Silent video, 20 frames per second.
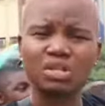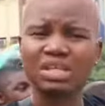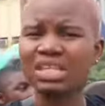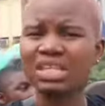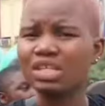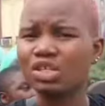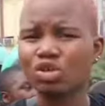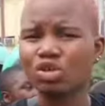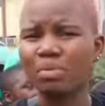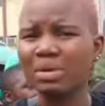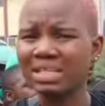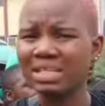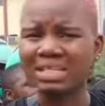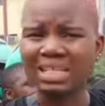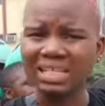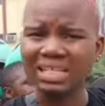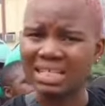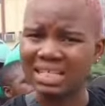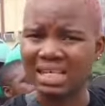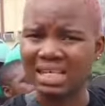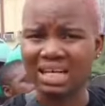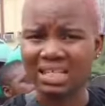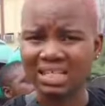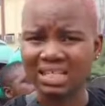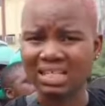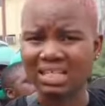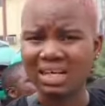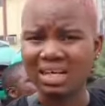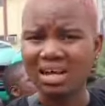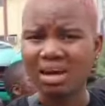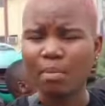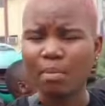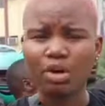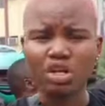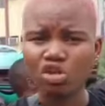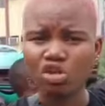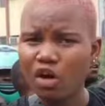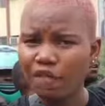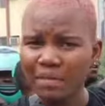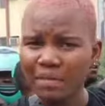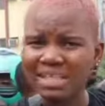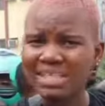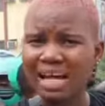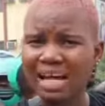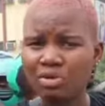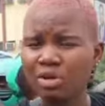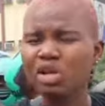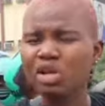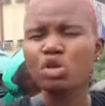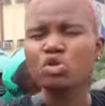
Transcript: They said it's not making any sense. But the government can do it.